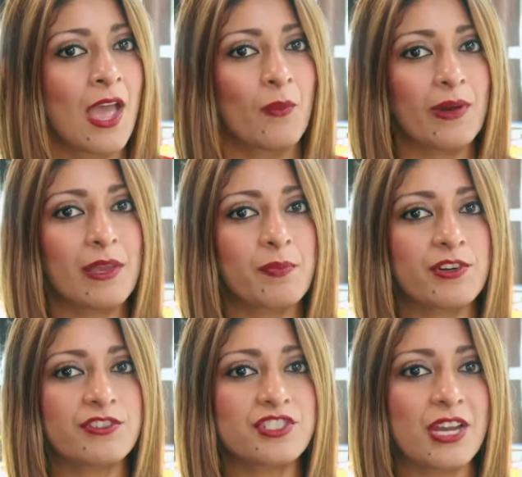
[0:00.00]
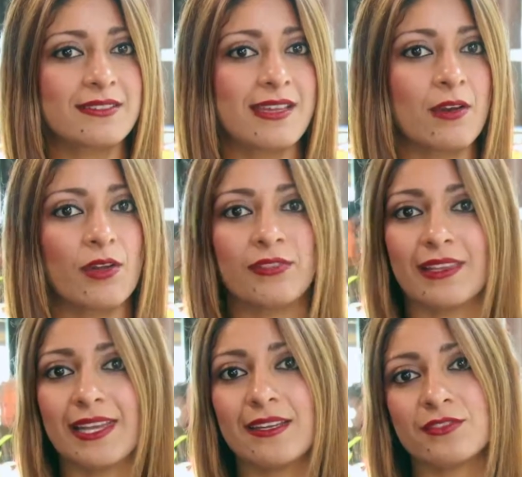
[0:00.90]
When a person checks out of the
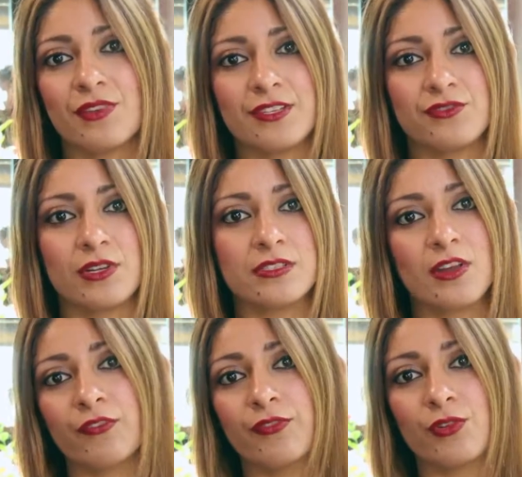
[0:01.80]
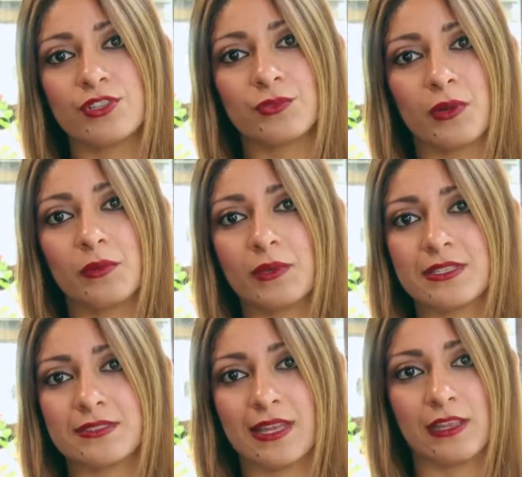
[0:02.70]
latest restaurants on Foursquare,
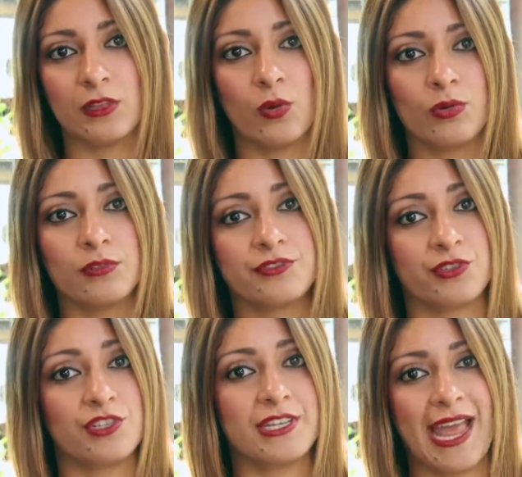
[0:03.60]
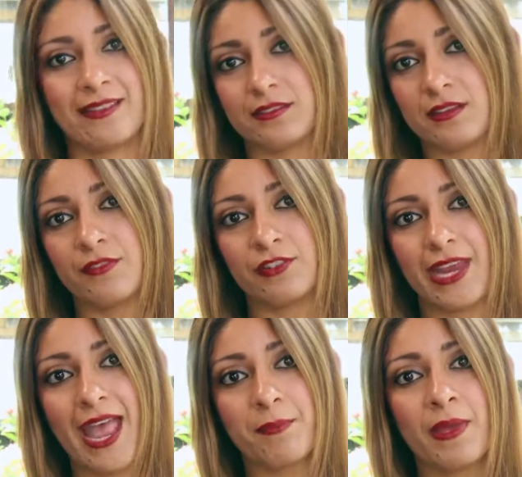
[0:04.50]
which is a local search and discovery
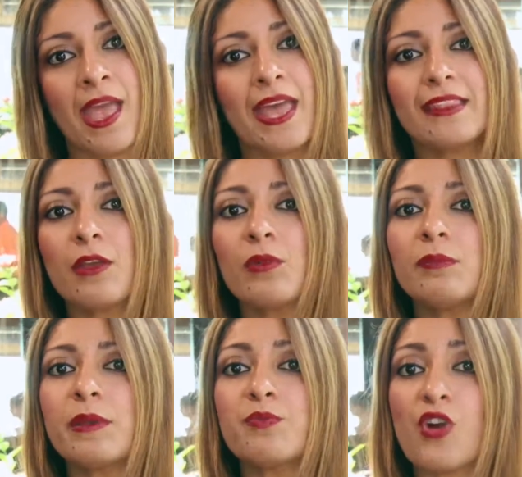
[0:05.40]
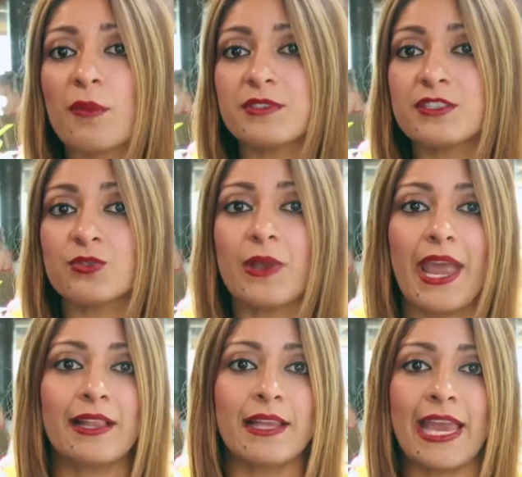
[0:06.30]
app, they will be prompted to
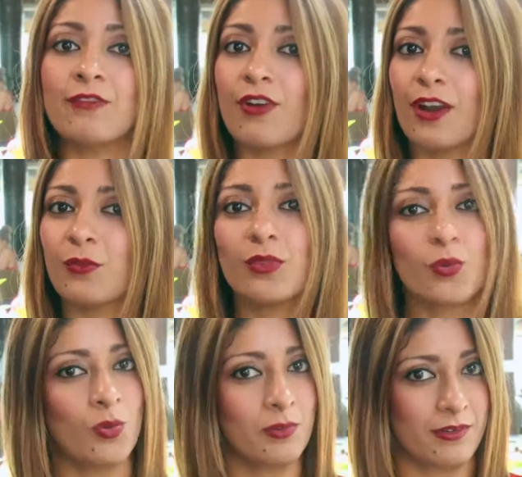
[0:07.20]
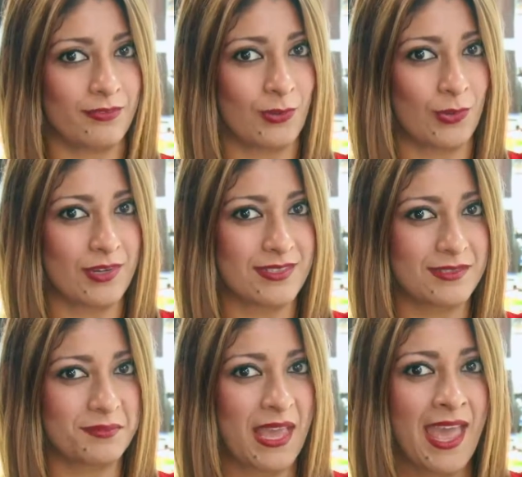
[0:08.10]
hail a ride with Uber, of course.
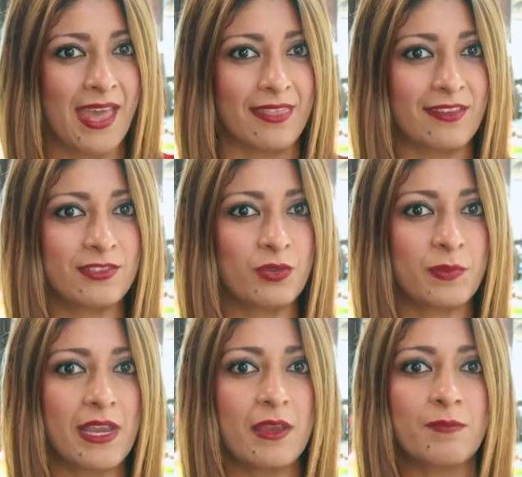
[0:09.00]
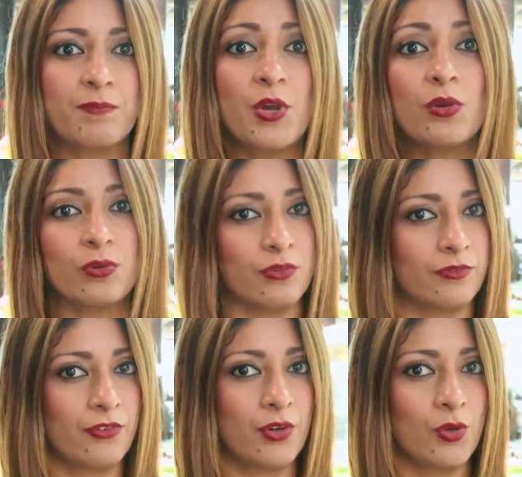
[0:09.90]
This could be a boon
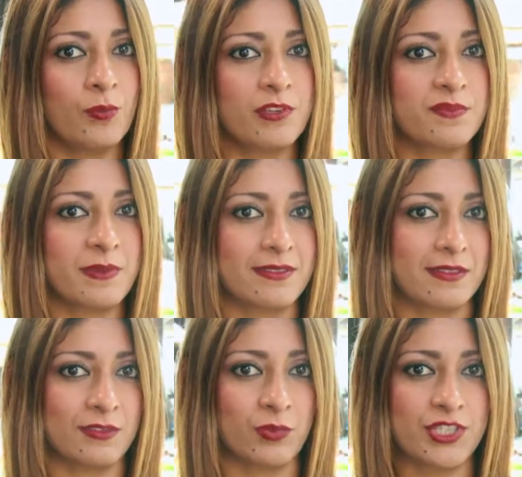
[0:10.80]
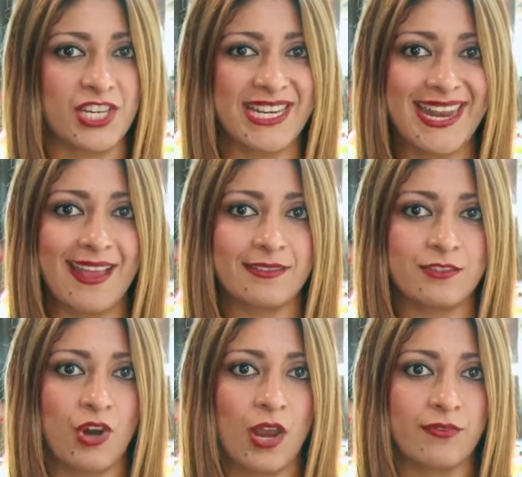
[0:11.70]
for Uber's business, which connects
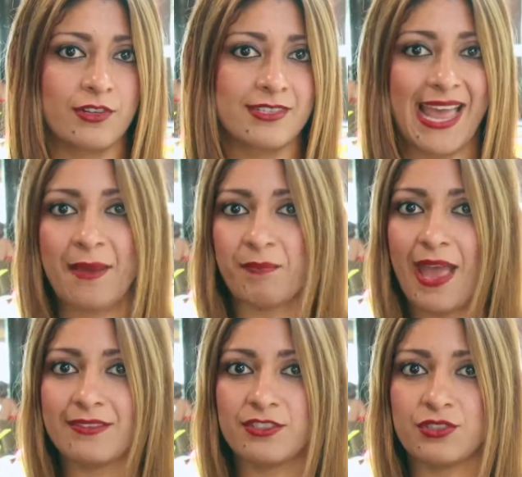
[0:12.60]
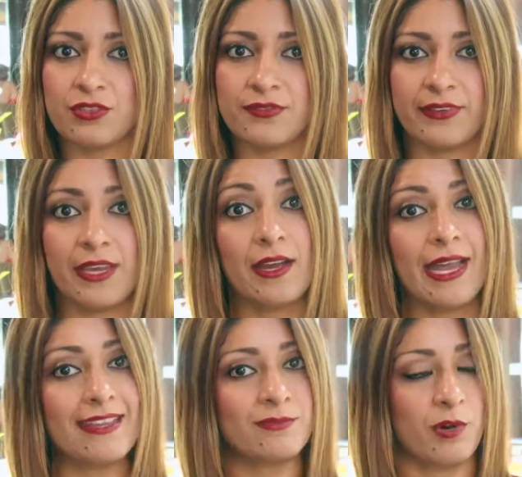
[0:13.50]
drivers and passengers via
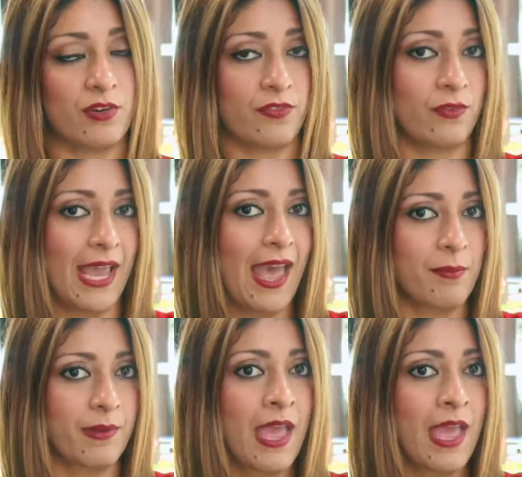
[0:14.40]
a smartphone app,